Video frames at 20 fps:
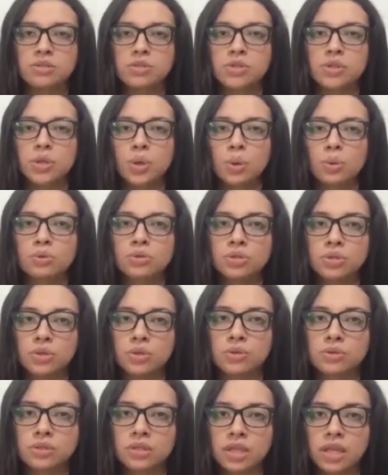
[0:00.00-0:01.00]
show
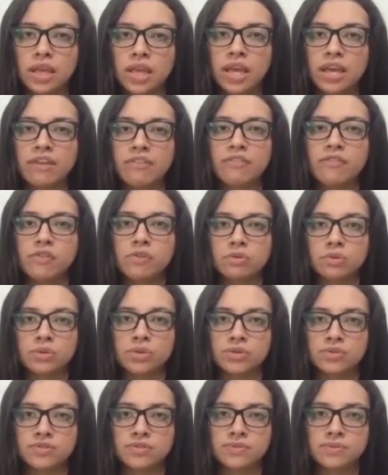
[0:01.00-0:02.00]
tone,
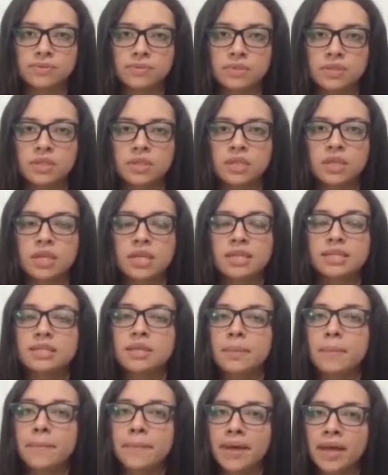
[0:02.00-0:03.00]
gestures.
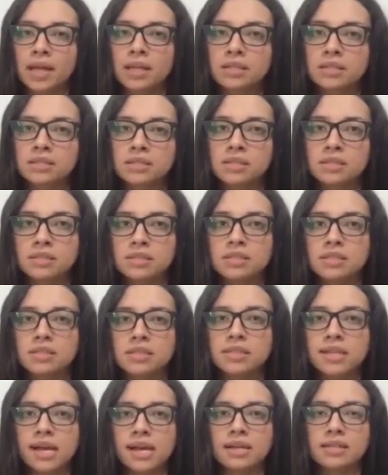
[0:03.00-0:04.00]
The man
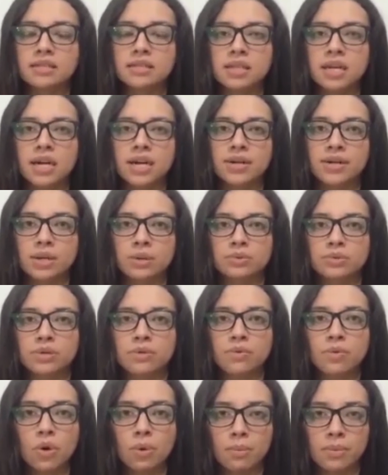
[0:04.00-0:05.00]
dance around
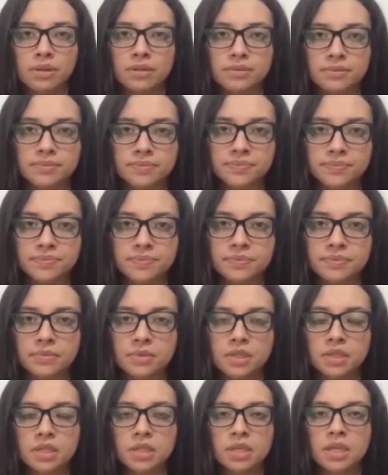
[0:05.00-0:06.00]
the woman
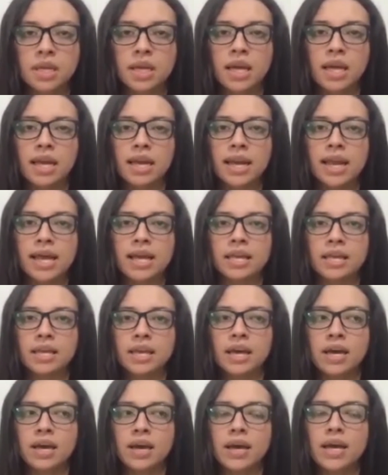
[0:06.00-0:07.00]
like
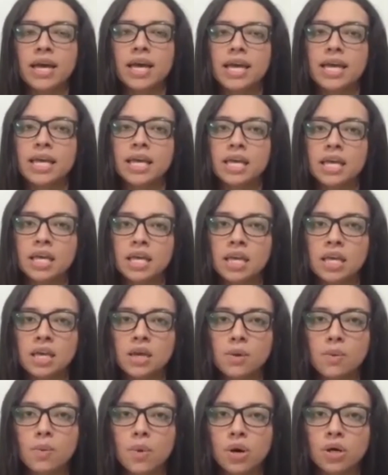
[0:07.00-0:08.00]

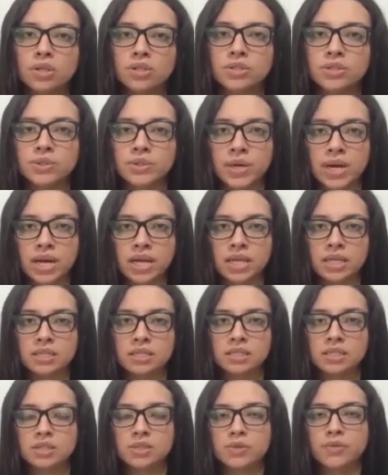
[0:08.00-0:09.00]
he was
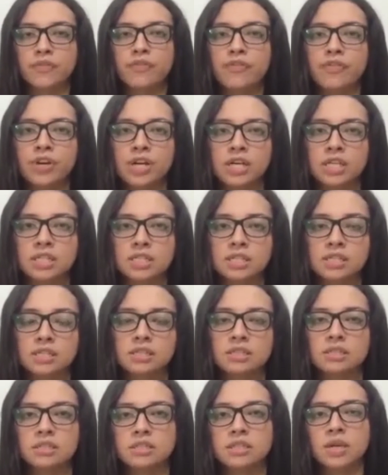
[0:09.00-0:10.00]
trying to flirt
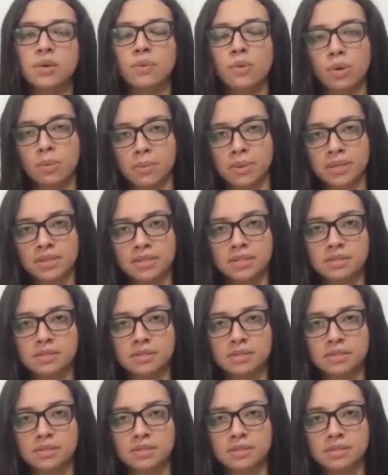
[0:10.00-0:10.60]
the woman.